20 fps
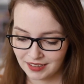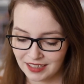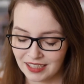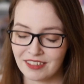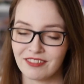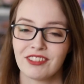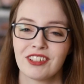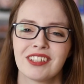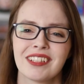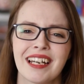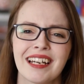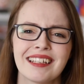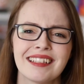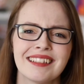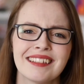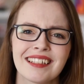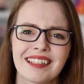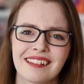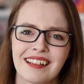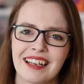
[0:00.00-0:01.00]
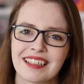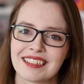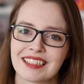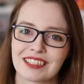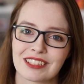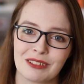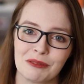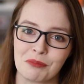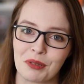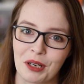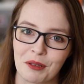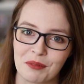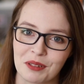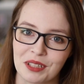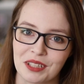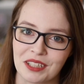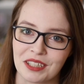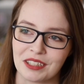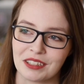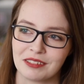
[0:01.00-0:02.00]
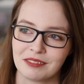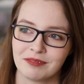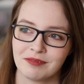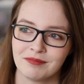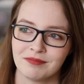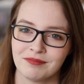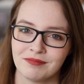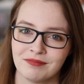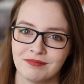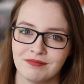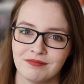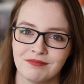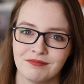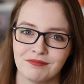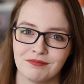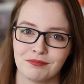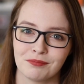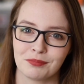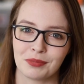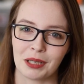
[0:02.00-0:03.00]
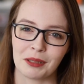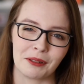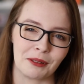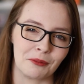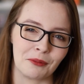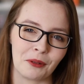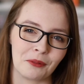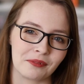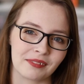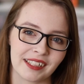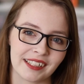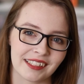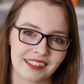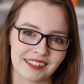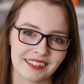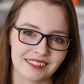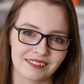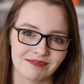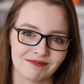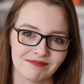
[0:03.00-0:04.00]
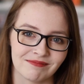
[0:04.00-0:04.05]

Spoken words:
If you're not into classics, you probably won't like it.